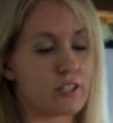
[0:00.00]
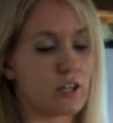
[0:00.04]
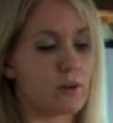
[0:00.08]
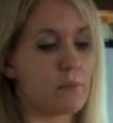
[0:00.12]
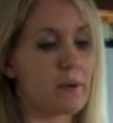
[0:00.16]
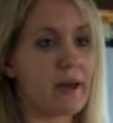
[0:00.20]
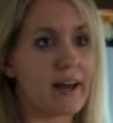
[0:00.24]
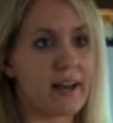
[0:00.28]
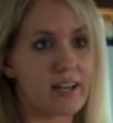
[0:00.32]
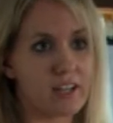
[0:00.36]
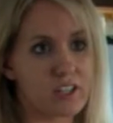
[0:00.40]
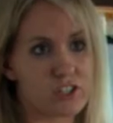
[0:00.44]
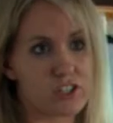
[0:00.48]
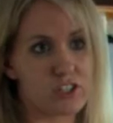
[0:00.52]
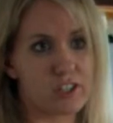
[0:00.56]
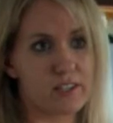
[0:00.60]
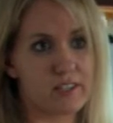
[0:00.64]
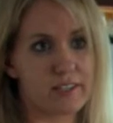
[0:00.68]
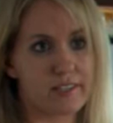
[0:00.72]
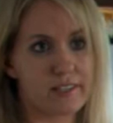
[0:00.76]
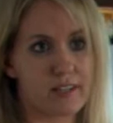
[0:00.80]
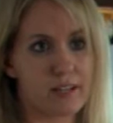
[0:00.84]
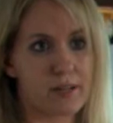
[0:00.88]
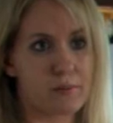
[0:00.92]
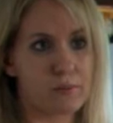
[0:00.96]
our packaging
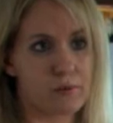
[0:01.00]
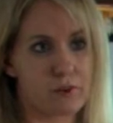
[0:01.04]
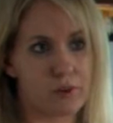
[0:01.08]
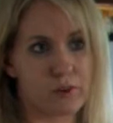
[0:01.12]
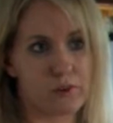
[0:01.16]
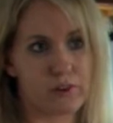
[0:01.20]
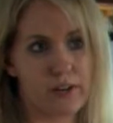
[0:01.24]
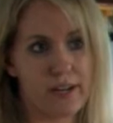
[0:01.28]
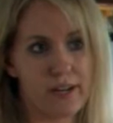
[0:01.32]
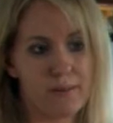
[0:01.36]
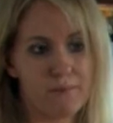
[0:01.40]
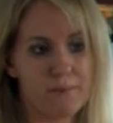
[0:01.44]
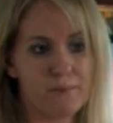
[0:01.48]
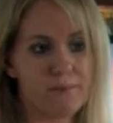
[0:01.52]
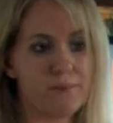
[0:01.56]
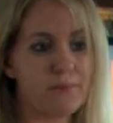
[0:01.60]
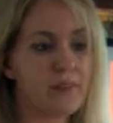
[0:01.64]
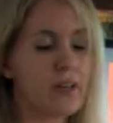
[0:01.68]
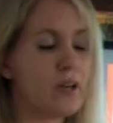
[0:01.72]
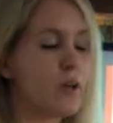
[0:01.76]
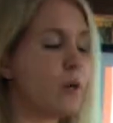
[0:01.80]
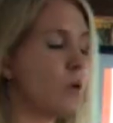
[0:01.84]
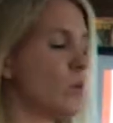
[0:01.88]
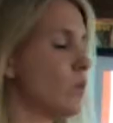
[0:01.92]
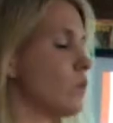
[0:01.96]
design program,
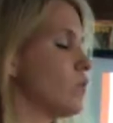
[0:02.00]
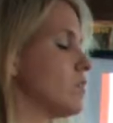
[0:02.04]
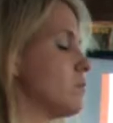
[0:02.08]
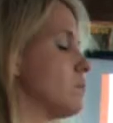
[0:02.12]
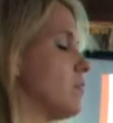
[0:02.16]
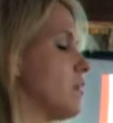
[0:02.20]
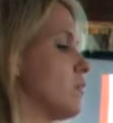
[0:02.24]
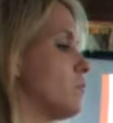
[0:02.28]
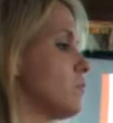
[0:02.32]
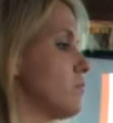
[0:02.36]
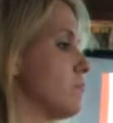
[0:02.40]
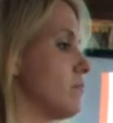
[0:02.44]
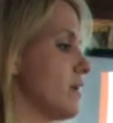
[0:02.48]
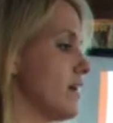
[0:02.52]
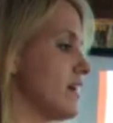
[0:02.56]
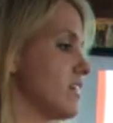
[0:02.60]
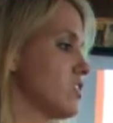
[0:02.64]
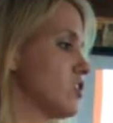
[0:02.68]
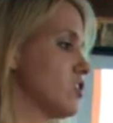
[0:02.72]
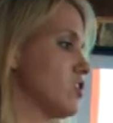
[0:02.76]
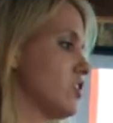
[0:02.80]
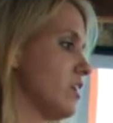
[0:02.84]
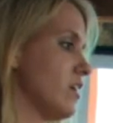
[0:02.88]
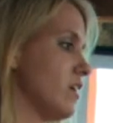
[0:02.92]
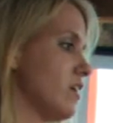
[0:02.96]
whereby we
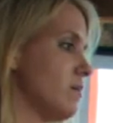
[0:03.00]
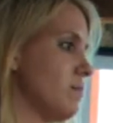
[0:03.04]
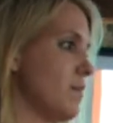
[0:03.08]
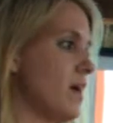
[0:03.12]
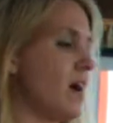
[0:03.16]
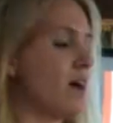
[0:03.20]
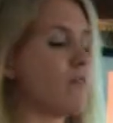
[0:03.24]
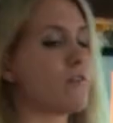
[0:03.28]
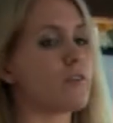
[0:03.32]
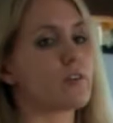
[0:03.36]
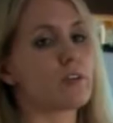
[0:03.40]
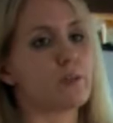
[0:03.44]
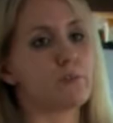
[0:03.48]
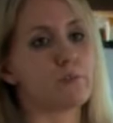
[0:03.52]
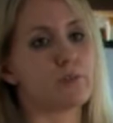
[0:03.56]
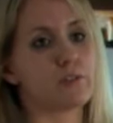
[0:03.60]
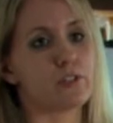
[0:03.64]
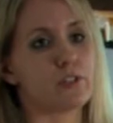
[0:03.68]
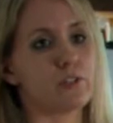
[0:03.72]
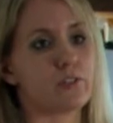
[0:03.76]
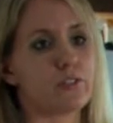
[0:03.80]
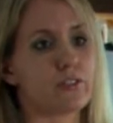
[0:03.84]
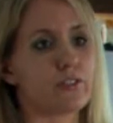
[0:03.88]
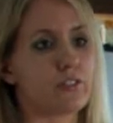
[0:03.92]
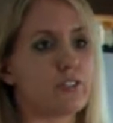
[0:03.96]
match African
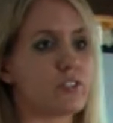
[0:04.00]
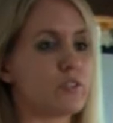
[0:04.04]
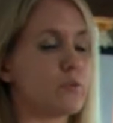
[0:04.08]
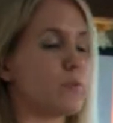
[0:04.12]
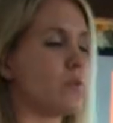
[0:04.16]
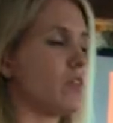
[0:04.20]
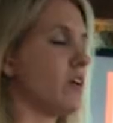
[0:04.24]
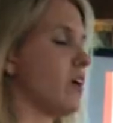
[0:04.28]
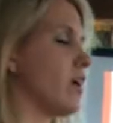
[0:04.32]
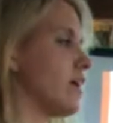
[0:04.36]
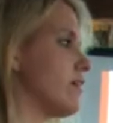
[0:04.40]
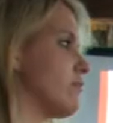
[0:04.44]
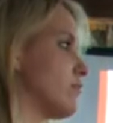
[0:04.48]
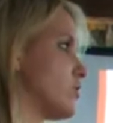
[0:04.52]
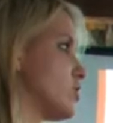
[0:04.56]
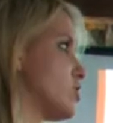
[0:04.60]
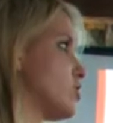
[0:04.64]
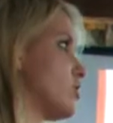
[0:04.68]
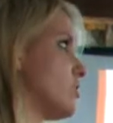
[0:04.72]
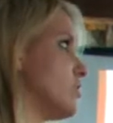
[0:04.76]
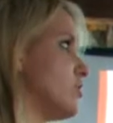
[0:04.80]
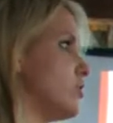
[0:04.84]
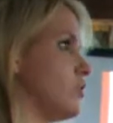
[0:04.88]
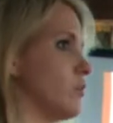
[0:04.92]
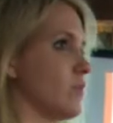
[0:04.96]
producers with Irish
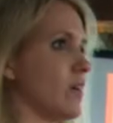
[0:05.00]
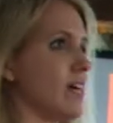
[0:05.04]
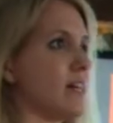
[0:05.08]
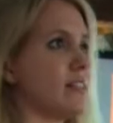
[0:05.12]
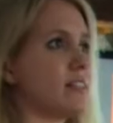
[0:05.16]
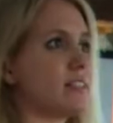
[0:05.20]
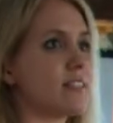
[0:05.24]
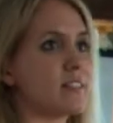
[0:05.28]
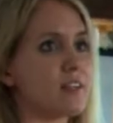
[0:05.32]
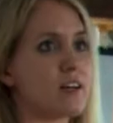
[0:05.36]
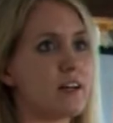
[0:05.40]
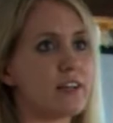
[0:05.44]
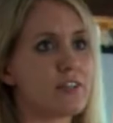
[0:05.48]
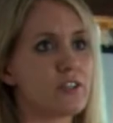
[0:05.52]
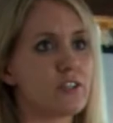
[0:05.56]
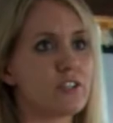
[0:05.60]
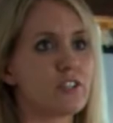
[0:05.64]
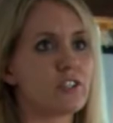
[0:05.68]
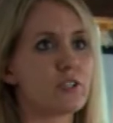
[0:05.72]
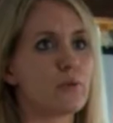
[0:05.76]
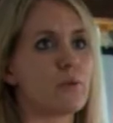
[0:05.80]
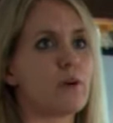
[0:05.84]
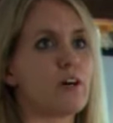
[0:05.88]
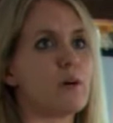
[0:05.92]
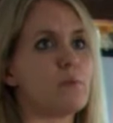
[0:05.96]
and UK designers
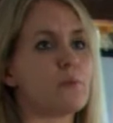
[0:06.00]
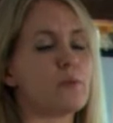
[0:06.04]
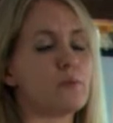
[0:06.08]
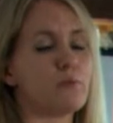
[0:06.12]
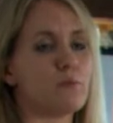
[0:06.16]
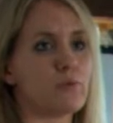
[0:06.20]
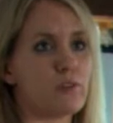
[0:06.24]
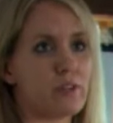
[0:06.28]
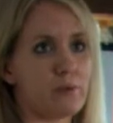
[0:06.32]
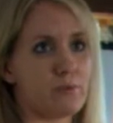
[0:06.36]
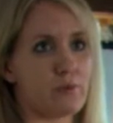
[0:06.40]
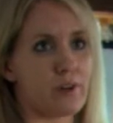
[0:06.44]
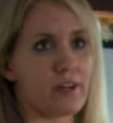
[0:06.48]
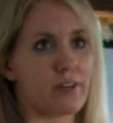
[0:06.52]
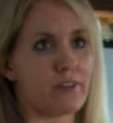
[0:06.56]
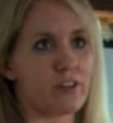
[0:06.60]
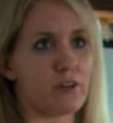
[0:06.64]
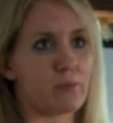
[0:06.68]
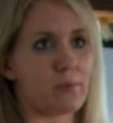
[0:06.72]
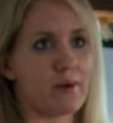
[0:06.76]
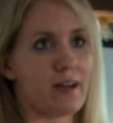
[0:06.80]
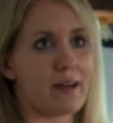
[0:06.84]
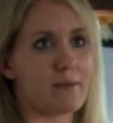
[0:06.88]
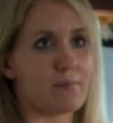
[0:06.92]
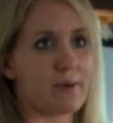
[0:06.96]
who help them rebrand their
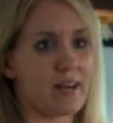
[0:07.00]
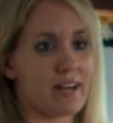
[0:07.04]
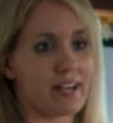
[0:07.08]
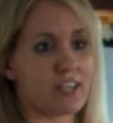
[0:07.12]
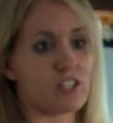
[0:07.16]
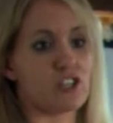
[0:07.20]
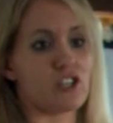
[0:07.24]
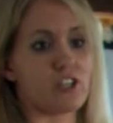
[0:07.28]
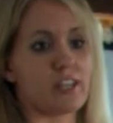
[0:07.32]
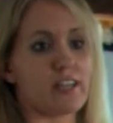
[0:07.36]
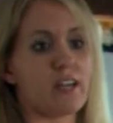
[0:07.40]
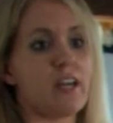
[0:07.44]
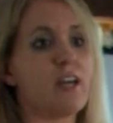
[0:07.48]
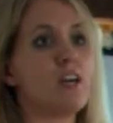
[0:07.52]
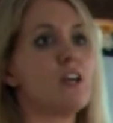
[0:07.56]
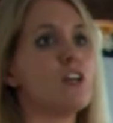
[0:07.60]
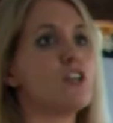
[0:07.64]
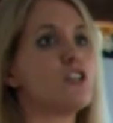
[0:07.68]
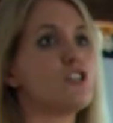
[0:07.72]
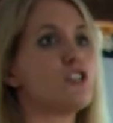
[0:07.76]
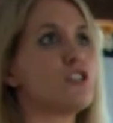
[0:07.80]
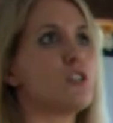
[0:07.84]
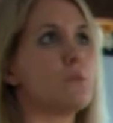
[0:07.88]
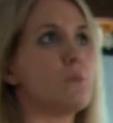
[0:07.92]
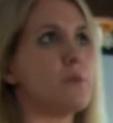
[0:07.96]
packaging
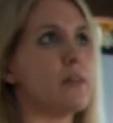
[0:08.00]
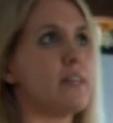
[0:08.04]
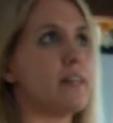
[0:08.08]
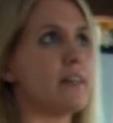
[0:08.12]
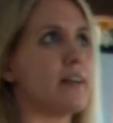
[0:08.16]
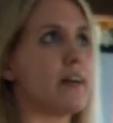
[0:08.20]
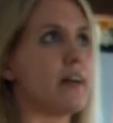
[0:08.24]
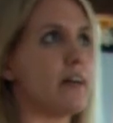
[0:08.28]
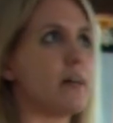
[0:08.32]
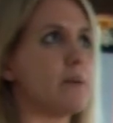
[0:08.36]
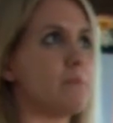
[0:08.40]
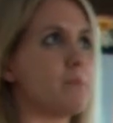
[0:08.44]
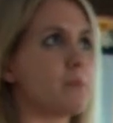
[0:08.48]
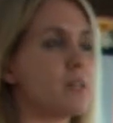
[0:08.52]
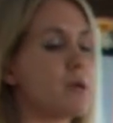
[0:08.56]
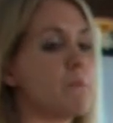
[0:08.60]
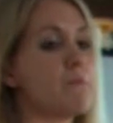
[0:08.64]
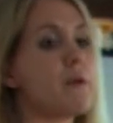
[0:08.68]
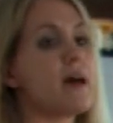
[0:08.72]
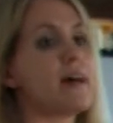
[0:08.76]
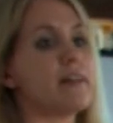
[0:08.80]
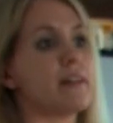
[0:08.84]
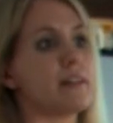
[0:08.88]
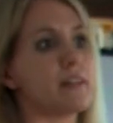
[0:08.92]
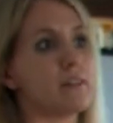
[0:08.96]
to be
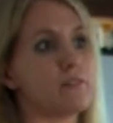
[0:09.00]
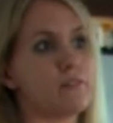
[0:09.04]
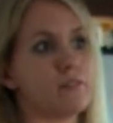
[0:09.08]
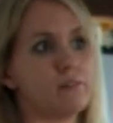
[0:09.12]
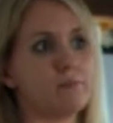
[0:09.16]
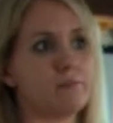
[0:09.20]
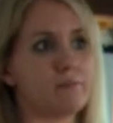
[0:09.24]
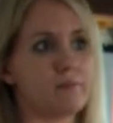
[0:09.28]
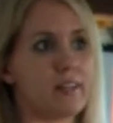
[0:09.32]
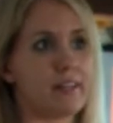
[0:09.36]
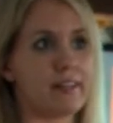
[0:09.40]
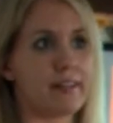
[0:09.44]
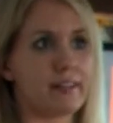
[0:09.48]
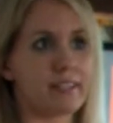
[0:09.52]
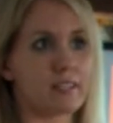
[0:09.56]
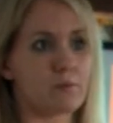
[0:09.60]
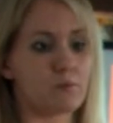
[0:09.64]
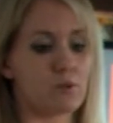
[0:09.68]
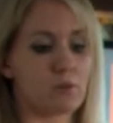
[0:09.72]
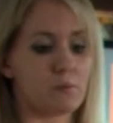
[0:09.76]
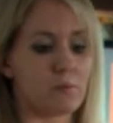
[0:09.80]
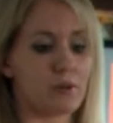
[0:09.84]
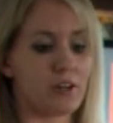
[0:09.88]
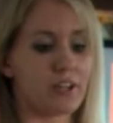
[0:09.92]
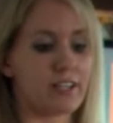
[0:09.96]
competitive in
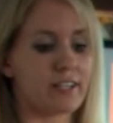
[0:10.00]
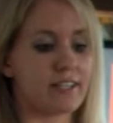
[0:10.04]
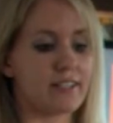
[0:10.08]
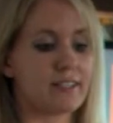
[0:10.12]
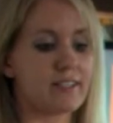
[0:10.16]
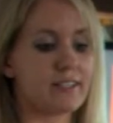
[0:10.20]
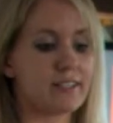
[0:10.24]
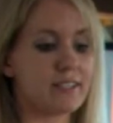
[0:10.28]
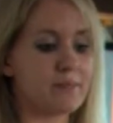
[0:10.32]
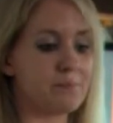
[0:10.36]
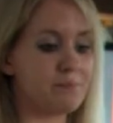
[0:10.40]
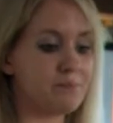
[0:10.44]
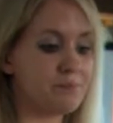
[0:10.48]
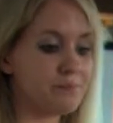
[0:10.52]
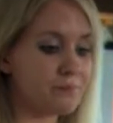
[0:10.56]
export markets.